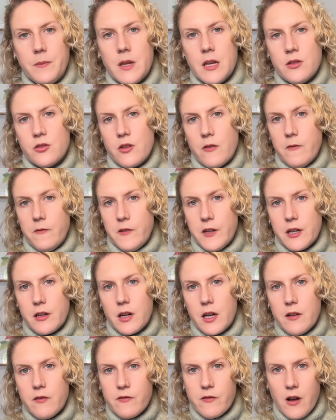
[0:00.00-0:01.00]
So very
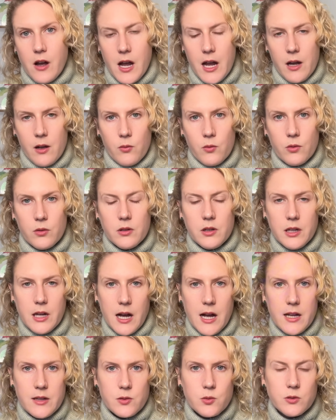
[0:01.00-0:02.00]
fine
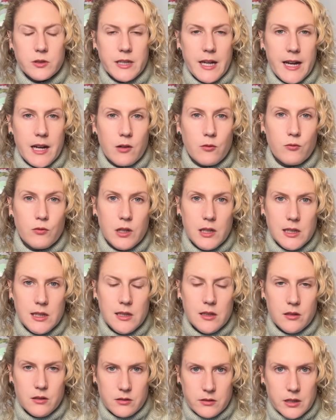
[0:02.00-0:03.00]
yarns will take a really
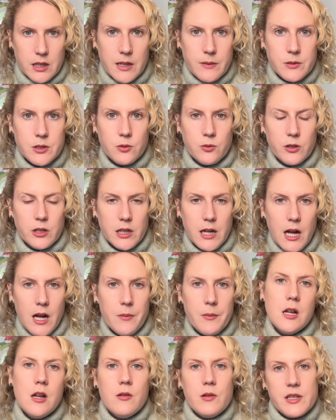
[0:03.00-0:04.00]
long time to work up,
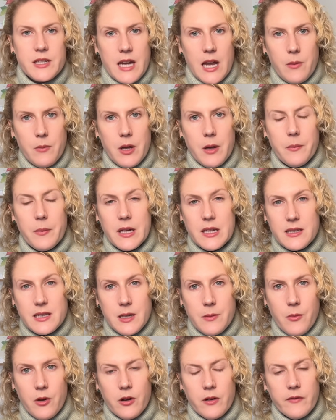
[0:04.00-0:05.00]
which can be a bit
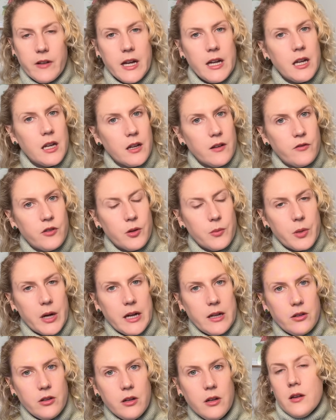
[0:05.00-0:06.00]
demotivating if you're brand
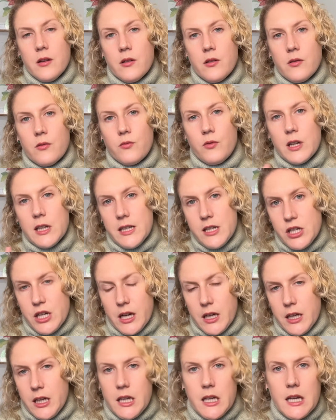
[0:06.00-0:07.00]
new. Really
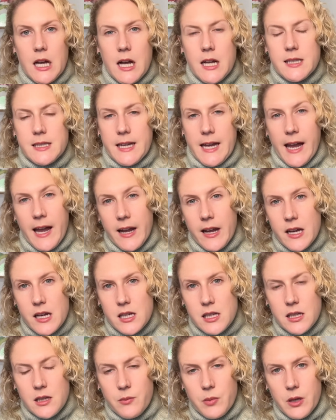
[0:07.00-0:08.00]
chunky yarns can
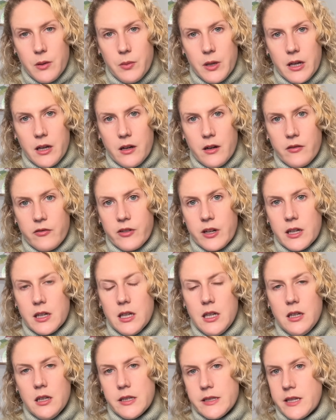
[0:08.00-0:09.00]
actually be beginner friendly
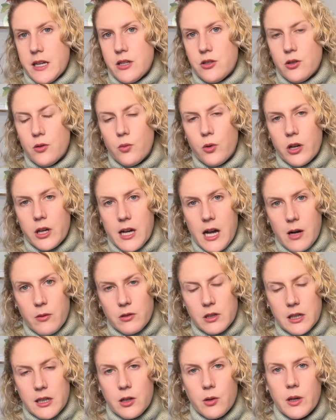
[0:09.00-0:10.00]
because they do work up
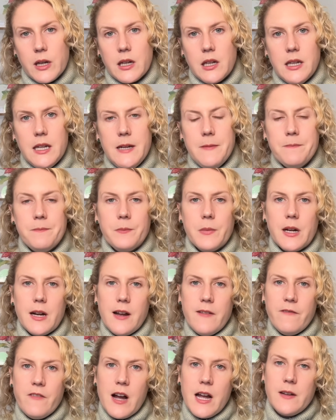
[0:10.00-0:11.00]
really quickly, but I
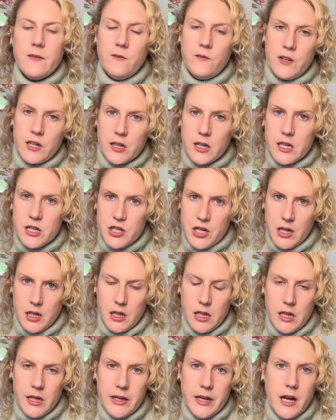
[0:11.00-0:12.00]
find very chunky
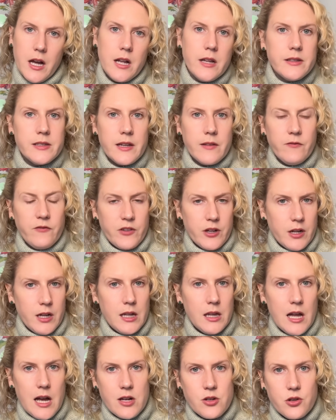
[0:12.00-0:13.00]
yarns and very
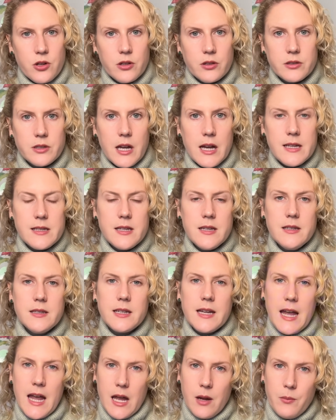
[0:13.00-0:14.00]
large hook sizes
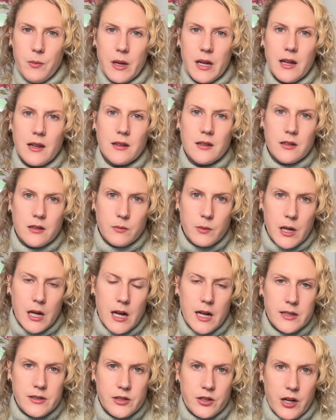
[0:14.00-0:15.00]
can be a little bit
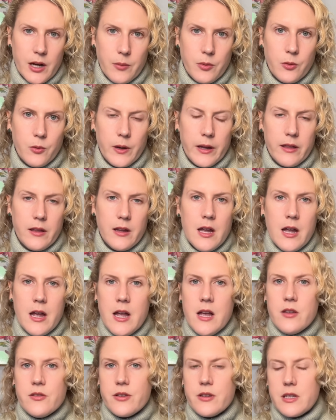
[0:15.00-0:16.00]
hard to grapple with.
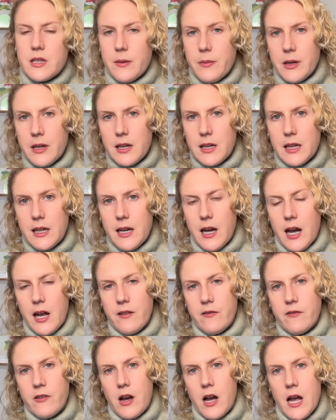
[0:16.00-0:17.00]
So typically I
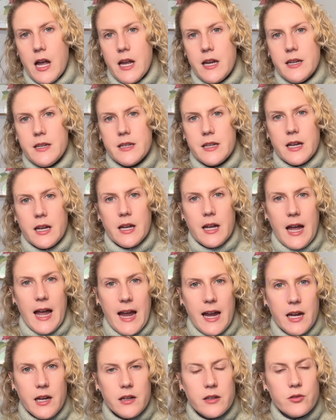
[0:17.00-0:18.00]
find
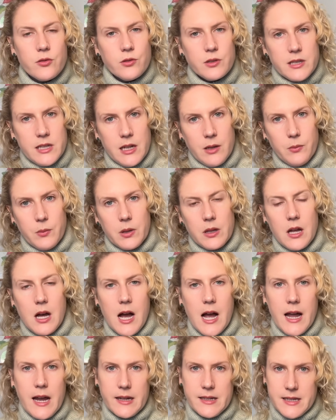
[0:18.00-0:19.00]
8 or 10
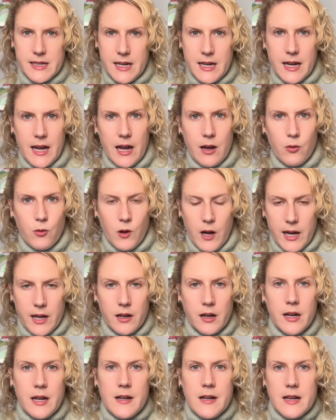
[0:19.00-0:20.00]
ply DK weight
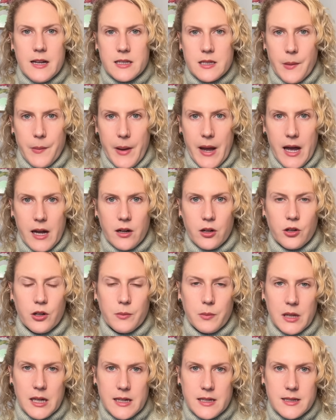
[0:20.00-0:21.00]
is about a good
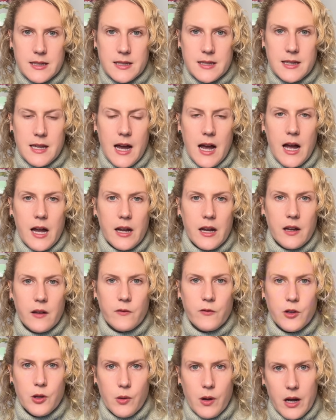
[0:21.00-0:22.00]
place to start if
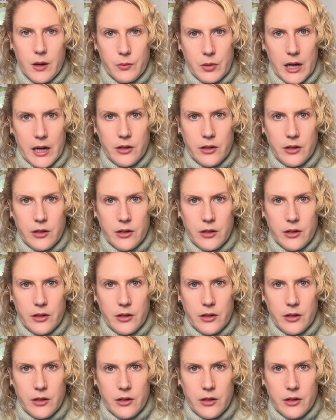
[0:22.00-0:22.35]
you are brand